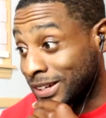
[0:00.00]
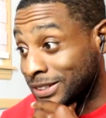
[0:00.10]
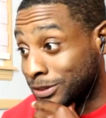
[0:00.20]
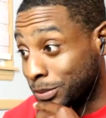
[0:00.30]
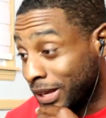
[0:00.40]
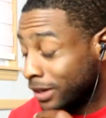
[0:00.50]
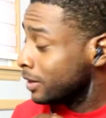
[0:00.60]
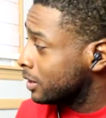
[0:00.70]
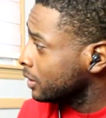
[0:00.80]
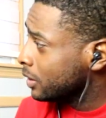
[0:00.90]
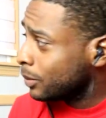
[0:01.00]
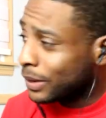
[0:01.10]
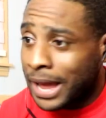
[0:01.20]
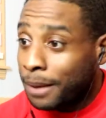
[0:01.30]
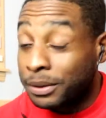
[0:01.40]
Like he's gonna be like, oh,
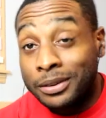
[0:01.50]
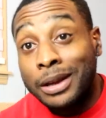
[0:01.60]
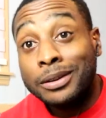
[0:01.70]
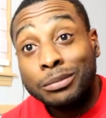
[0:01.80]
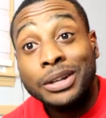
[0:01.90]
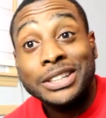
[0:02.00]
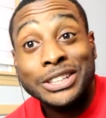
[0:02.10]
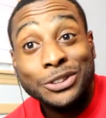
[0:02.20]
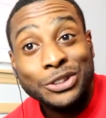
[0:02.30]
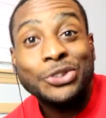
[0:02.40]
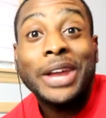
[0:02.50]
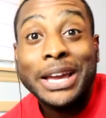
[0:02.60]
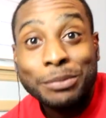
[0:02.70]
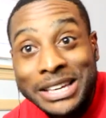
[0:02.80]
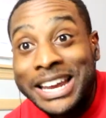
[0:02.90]
"What happened, like, brother? You, you
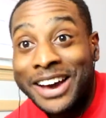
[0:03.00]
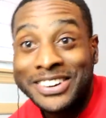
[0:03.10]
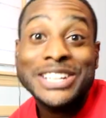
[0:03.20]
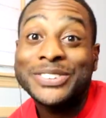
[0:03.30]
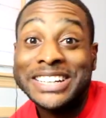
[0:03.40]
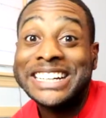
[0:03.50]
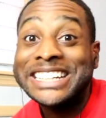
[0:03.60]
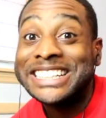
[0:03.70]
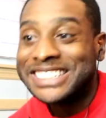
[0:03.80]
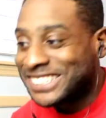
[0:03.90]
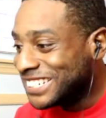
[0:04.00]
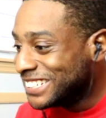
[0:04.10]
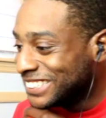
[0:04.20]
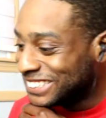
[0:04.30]
like me now? That's what it is."